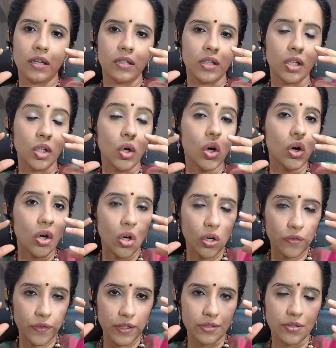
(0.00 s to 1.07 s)
the
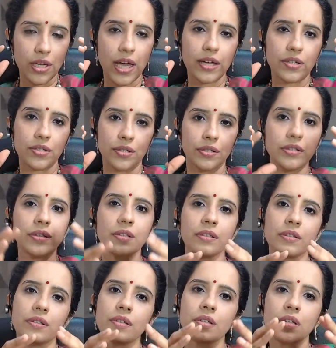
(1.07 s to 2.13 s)
law of attraction
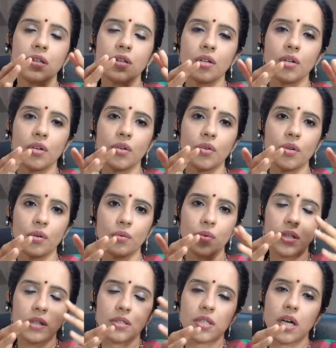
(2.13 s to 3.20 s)

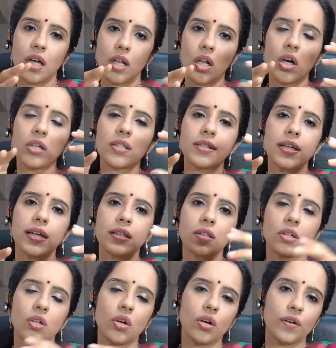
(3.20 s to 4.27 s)
works
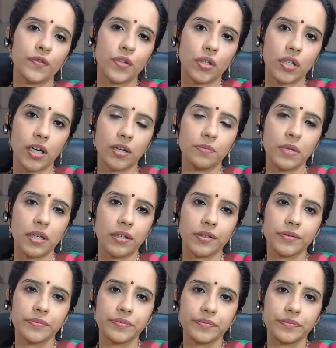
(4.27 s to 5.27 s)
alongside the law of your karma.